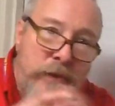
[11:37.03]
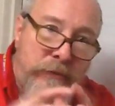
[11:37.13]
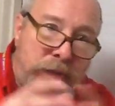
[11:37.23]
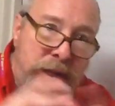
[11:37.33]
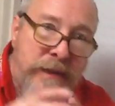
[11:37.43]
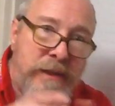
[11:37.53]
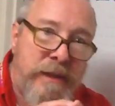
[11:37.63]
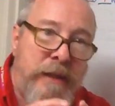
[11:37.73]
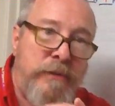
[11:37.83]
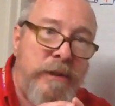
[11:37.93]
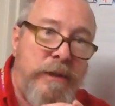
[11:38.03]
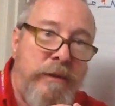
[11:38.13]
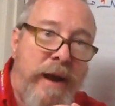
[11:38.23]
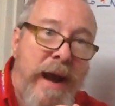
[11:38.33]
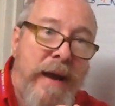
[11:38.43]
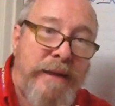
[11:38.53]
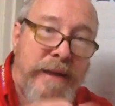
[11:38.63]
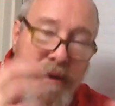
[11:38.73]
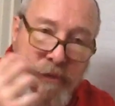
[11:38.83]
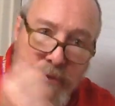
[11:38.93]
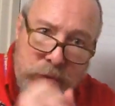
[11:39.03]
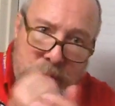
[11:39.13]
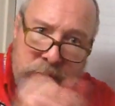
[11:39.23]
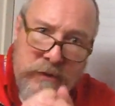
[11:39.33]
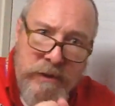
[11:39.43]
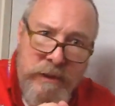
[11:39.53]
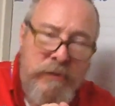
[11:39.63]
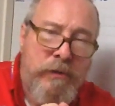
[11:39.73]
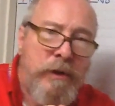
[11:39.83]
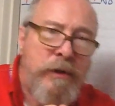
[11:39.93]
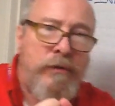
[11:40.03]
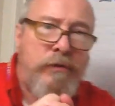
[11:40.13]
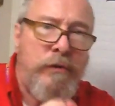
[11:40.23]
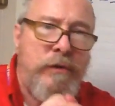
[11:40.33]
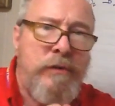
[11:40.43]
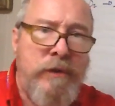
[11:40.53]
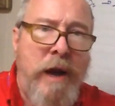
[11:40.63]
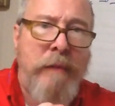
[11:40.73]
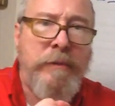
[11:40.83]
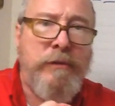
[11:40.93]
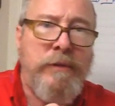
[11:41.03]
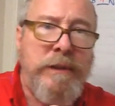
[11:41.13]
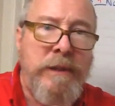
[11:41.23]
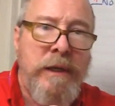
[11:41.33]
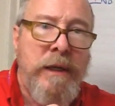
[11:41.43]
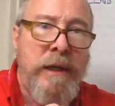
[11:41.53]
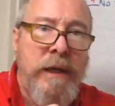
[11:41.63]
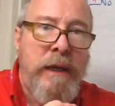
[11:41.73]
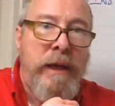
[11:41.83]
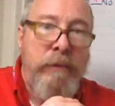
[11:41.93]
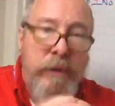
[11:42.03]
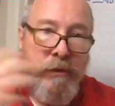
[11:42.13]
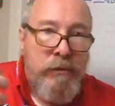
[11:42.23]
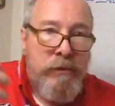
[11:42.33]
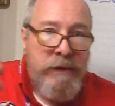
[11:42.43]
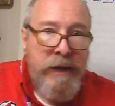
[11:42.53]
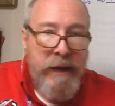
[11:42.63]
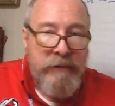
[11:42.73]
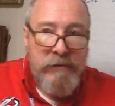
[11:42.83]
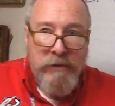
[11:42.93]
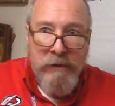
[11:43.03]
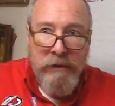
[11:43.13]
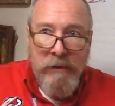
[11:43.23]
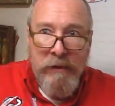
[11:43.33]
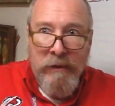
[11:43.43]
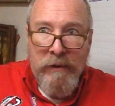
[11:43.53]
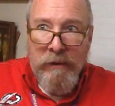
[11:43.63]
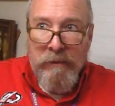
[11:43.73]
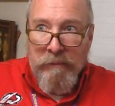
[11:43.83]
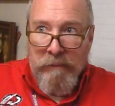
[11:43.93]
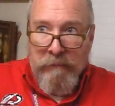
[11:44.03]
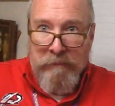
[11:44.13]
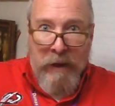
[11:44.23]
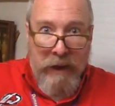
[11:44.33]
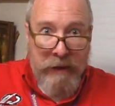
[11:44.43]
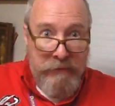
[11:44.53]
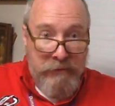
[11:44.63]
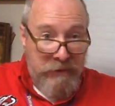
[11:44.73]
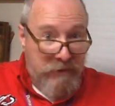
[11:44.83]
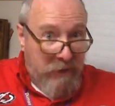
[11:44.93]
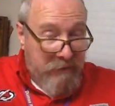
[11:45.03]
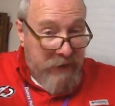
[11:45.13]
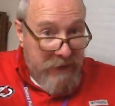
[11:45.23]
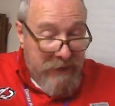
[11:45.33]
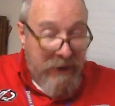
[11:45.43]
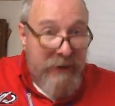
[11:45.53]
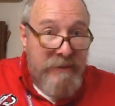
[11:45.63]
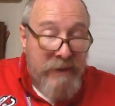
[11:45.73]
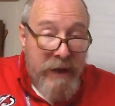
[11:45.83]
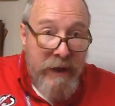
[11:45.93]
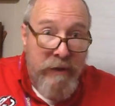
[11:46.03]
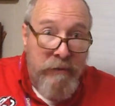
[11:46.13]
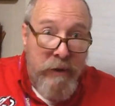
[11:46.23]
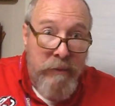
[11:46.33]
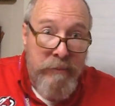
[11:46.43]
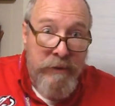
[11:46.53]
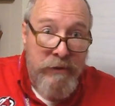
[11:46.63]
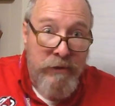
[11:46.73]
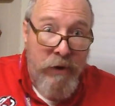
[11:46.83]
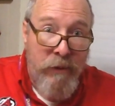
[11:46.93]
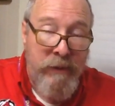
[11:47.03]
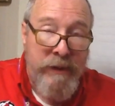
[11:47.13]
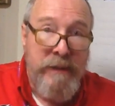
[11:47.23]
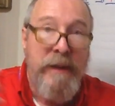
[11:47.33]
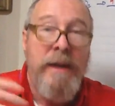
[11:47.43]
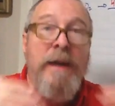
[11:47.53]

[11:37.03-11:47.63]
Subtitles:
have to hit together and interact, and they have to do it in a certain geometry. And when you get 5, 6, 7, 8, 9, 10 of them going,